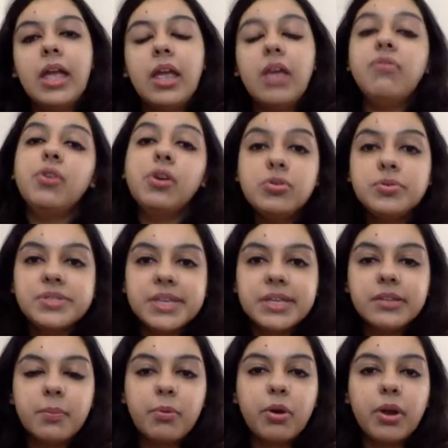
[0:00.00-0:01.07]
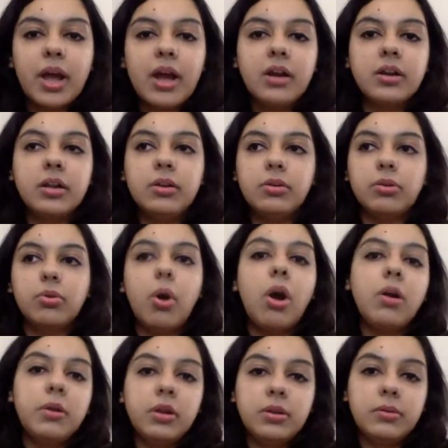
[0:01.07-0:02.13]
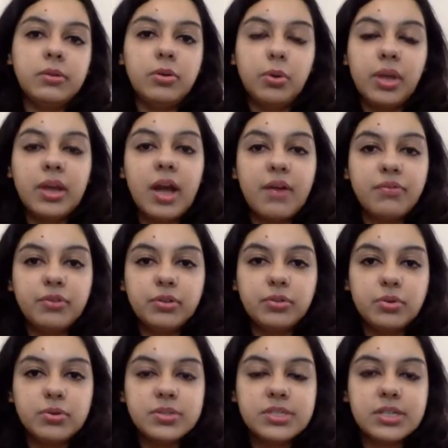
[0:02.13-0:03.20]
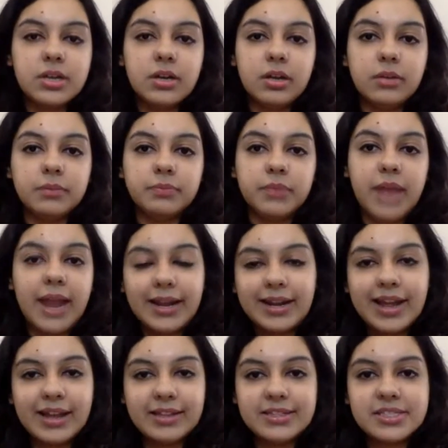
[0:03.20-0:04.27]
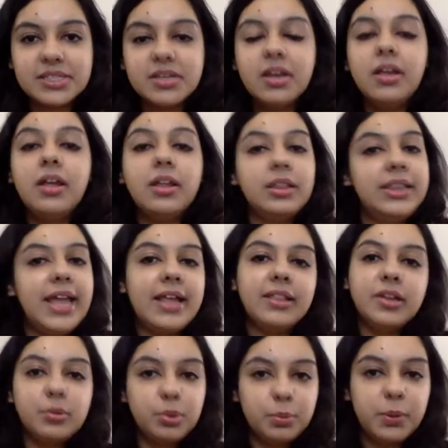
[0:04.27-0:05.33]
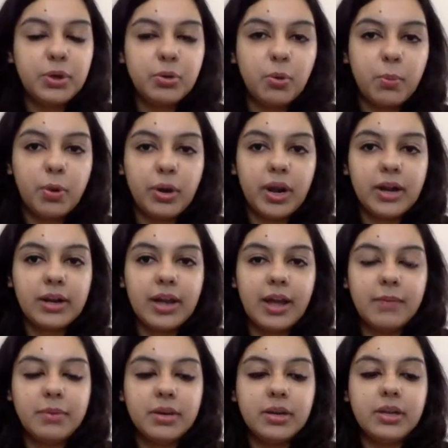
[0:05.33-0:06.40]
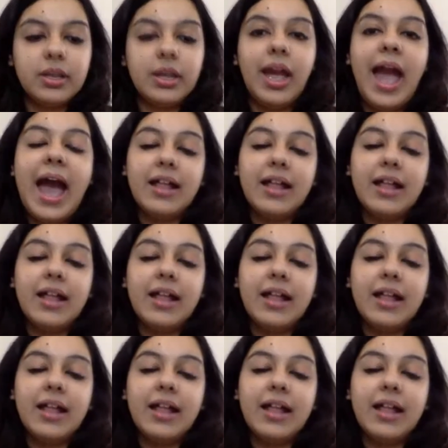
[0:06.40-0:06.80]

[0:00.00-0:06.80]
If you're using the product not looking after those guidelines, then there would be no product liability.